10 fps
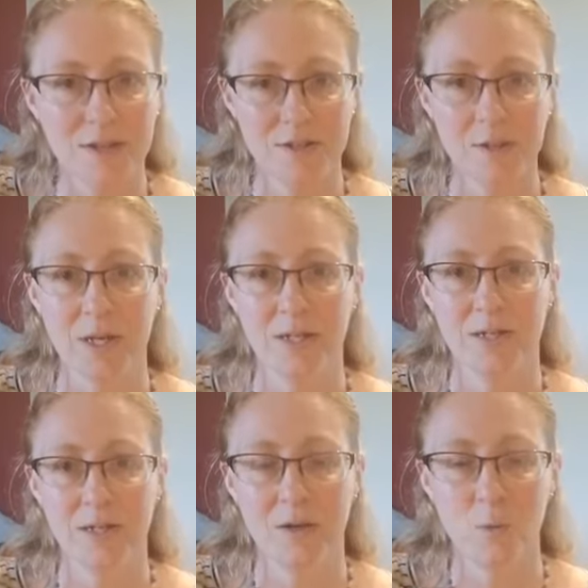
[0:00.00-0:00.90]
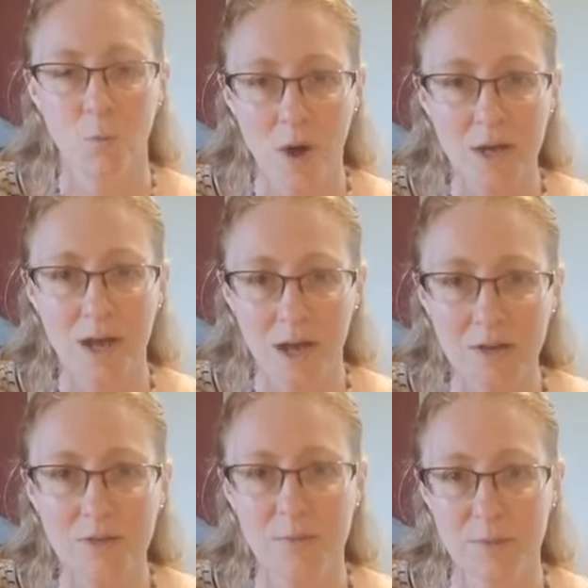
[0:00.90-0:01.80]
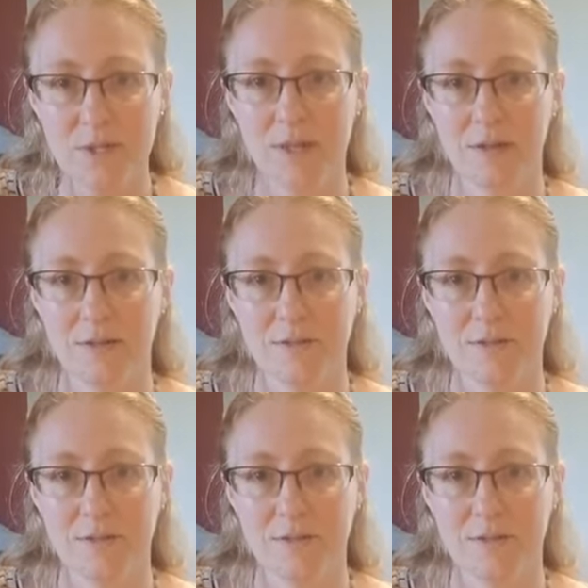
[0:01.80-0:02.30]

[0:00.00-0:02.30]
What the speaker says: do it. 100%.